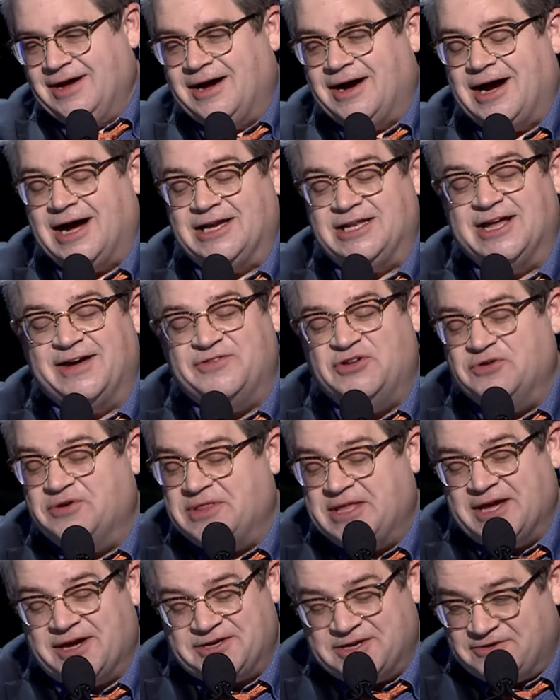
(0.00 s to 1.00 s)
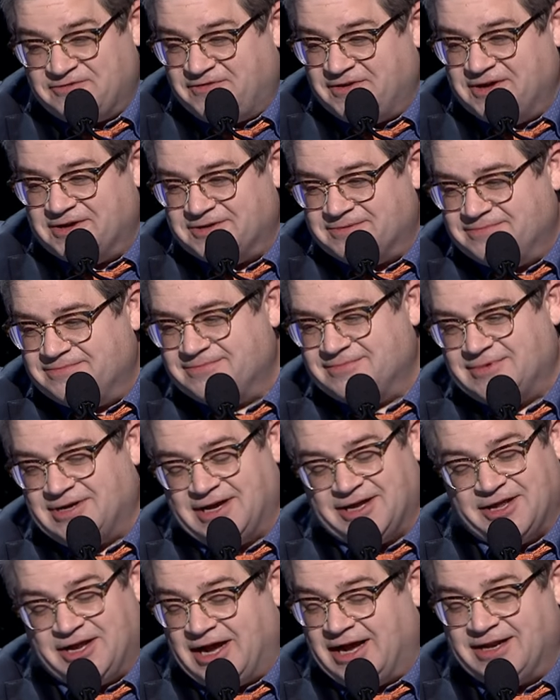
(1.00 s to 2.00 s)
I loved you in the onion field.
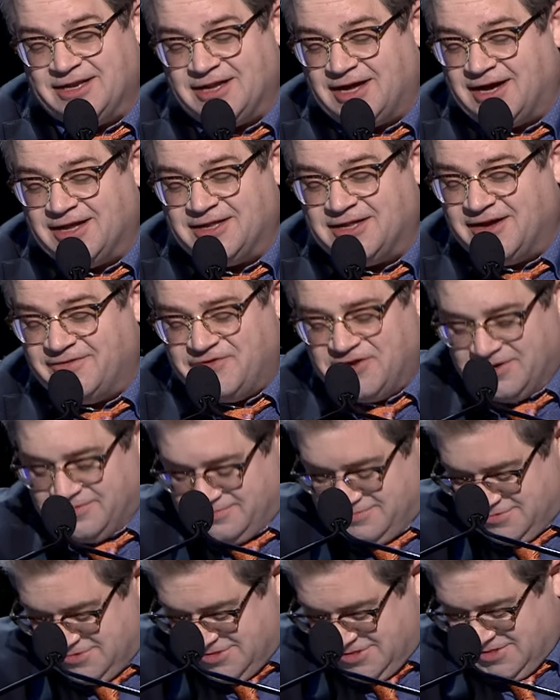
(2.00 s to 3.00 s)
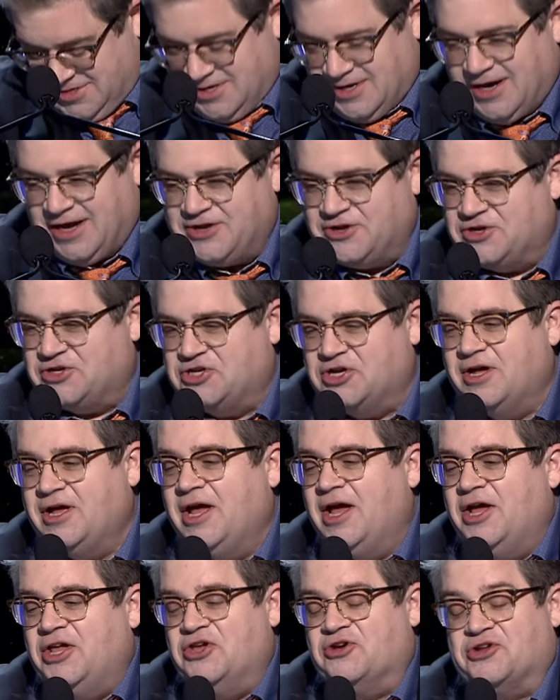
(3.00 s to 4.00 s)
I, I, I loved you. You can, do,
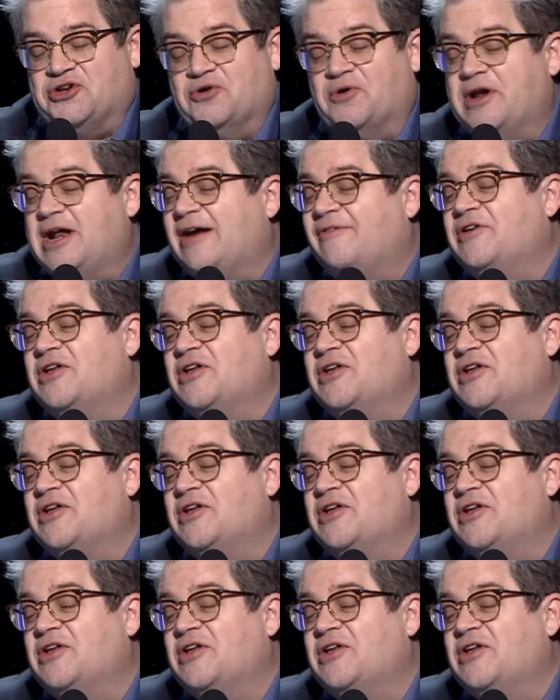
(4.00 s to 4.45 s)
you can do whatever